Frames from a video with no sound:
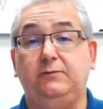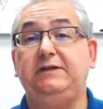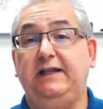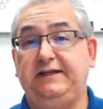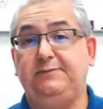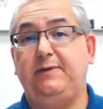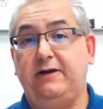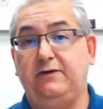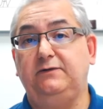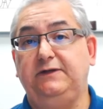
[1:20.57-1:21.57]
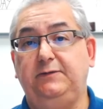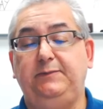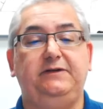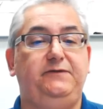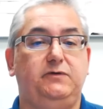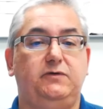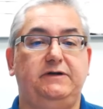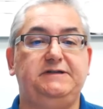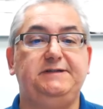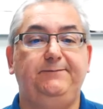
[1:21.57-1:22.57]
and we'd like to borrow a little bit of
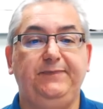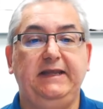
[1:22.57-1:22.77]
yours.